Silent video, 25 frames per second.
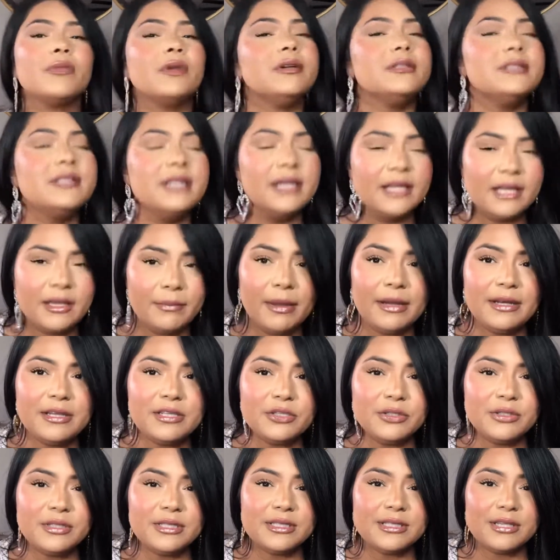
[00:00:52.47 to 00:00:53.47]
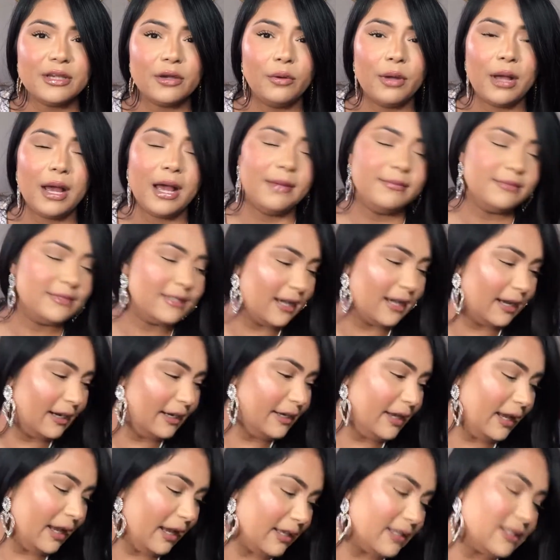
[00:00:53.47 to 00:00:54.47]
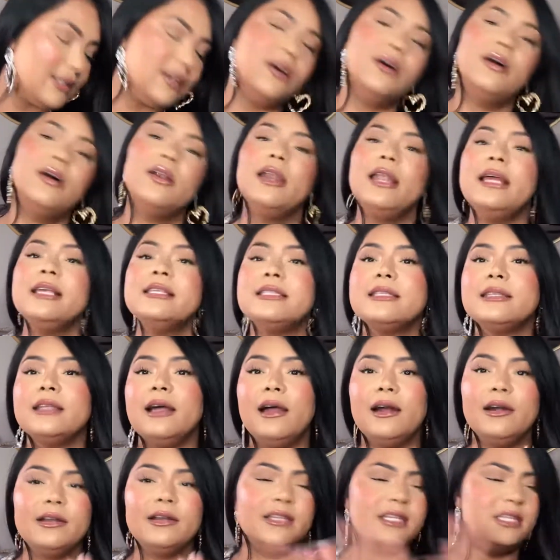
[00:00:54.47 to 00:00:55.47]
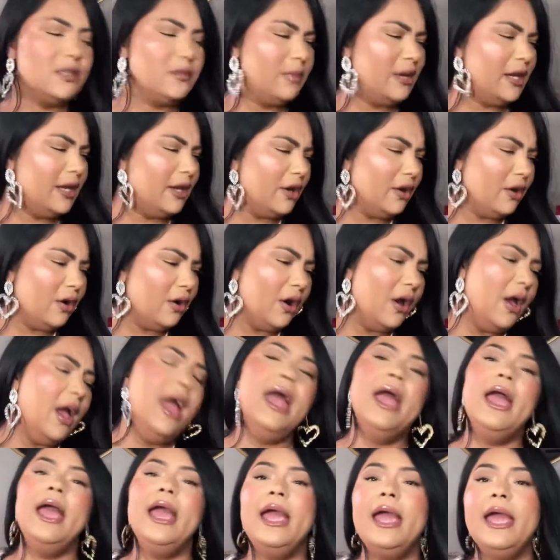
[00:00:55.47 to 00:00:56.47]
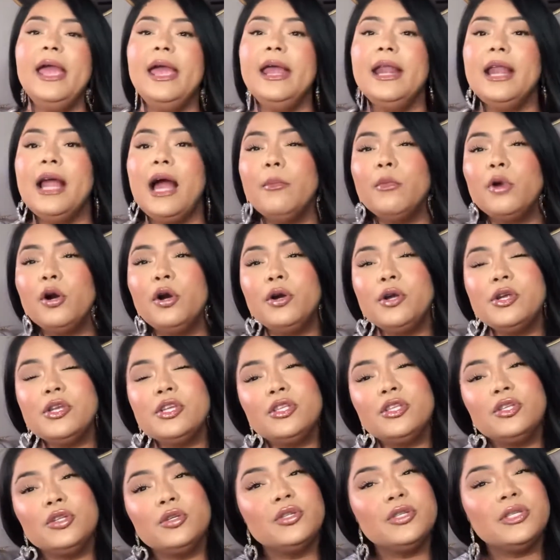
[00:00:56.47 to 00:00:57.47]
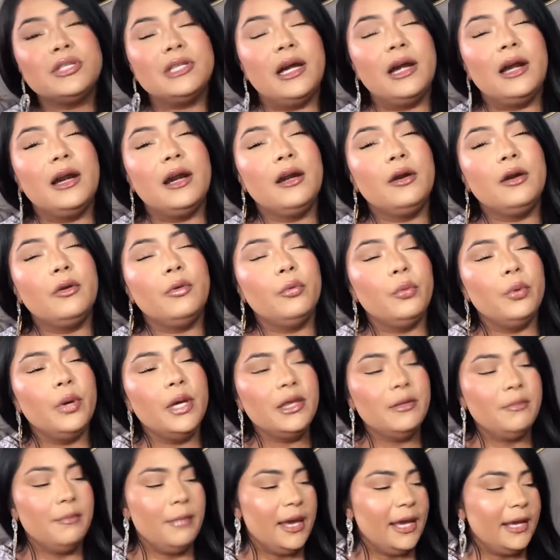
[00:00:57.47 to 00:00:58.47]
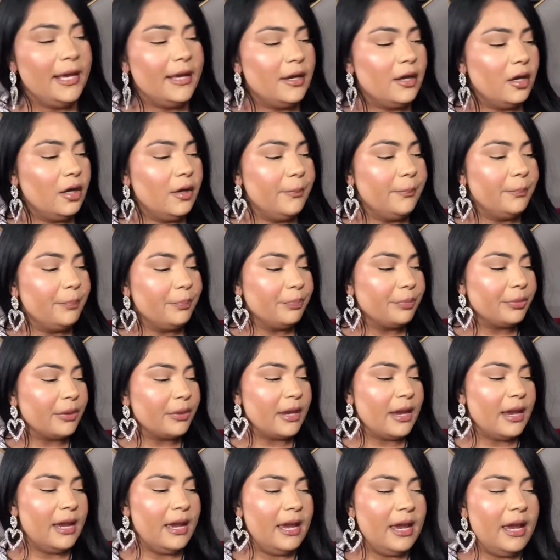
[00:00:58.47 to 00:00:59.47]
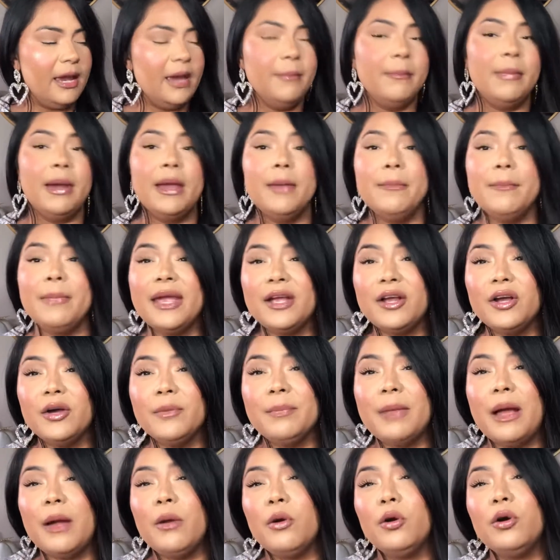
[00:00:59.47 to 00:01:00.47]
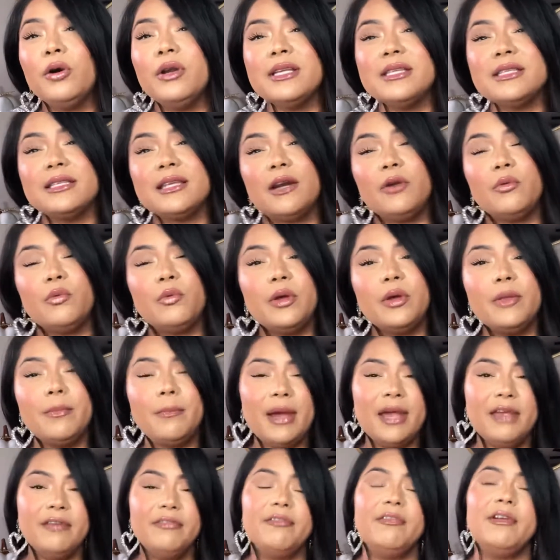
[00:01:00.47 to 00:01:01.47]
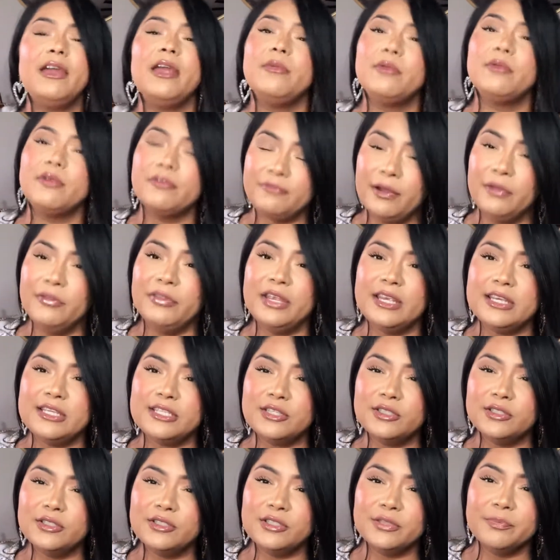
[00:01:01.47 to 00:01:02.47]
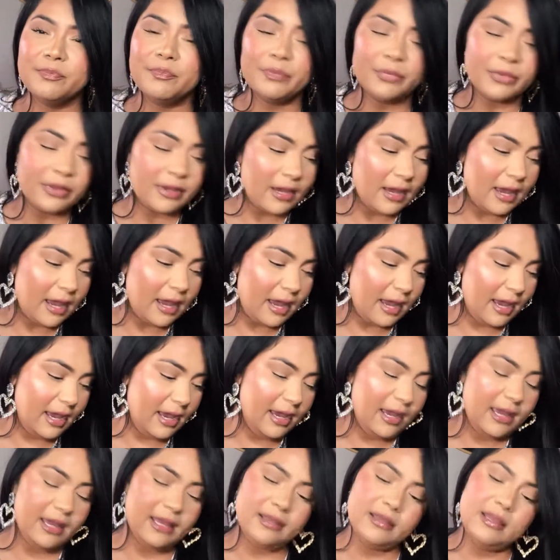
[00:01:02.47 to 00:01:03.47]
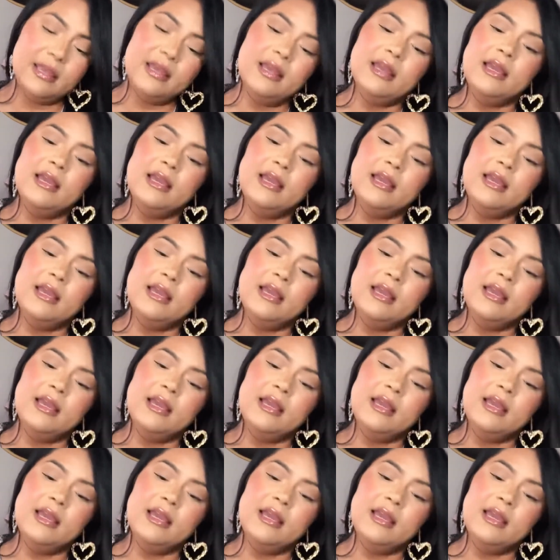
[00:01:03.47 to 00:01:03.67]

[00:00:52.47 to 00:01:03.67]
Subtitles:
take advantage of the sale, I'm telling ya. So let's start this video, and I'm going to start with makeup. And by makeup, I'm gonna start with my favorite foundations. And